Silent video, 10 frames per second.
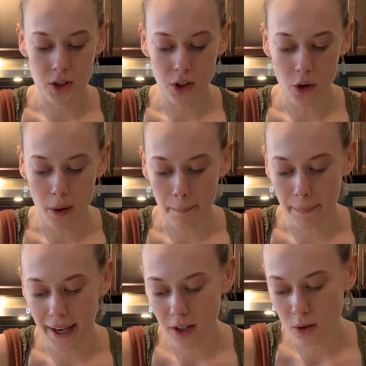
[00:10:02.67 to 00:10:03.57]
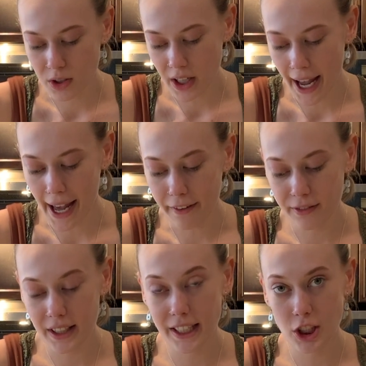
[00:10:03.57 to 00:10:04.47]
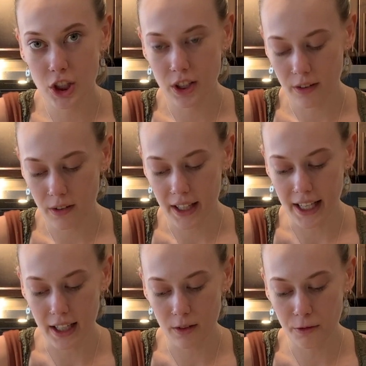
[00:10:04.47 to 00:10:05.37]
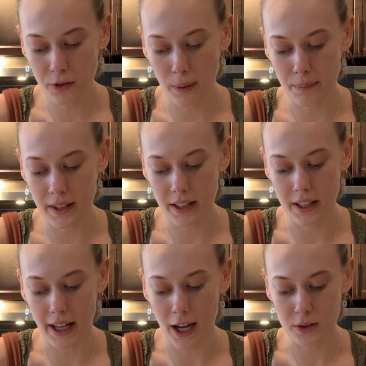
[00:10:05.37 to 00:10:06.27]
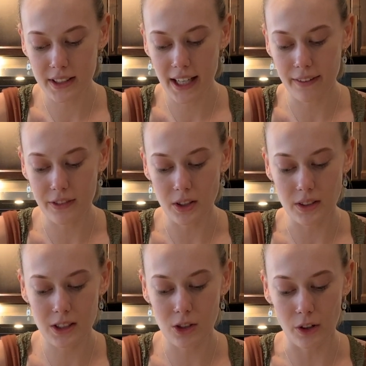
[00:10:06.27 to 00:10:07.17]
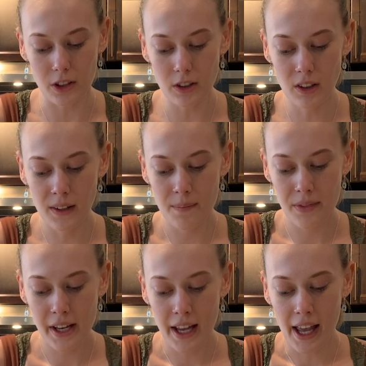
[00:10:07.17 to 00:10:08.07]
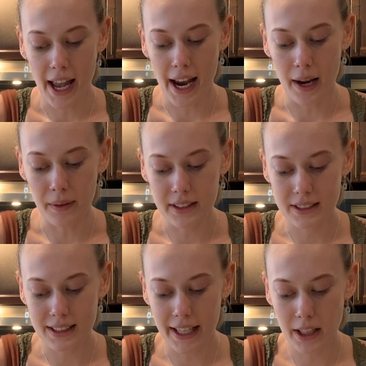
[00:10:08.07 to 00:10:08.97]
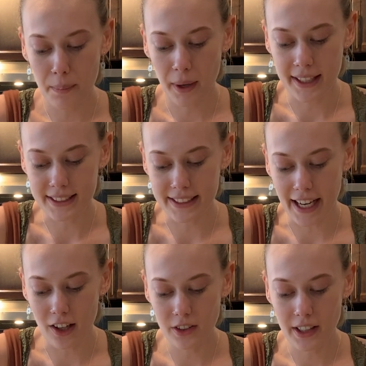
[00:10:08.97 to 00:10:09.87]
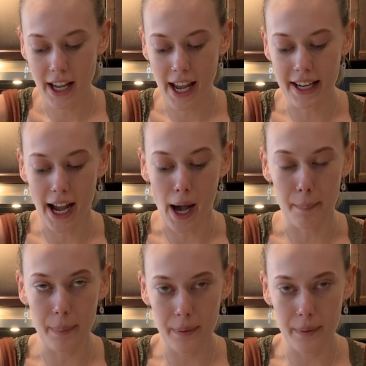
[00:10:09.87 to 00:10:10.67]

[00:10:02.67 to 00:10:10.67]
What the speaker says: go about 1/2 inch in from the outside of the circle and slightly press down and up,